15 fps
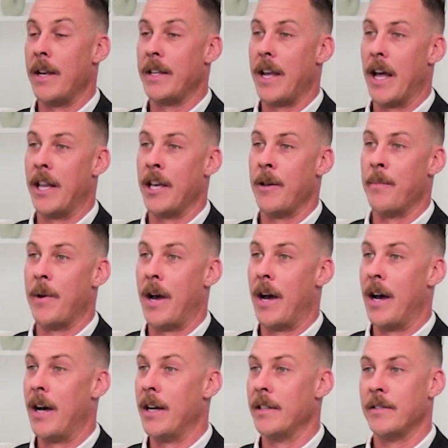and gallium
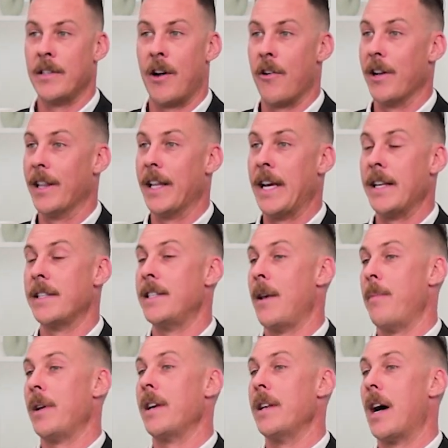are elite
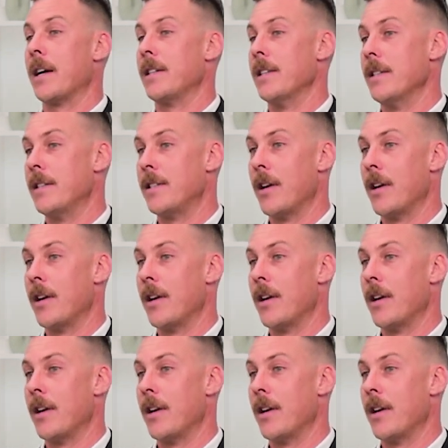semiconductors.